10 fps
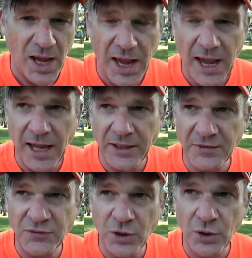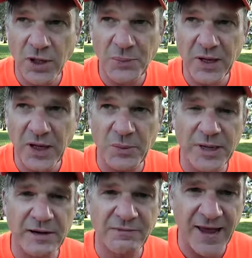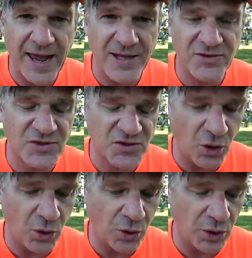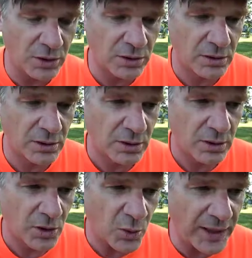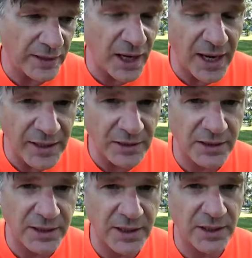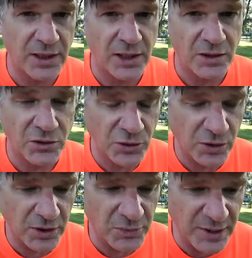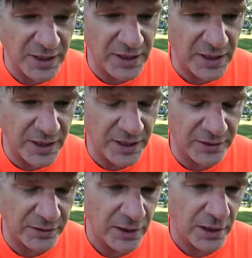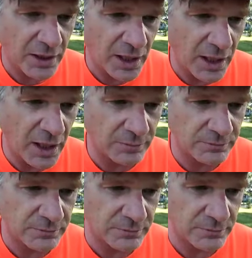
And if you're going to become an advanced soul, quite likely you're going to be in um,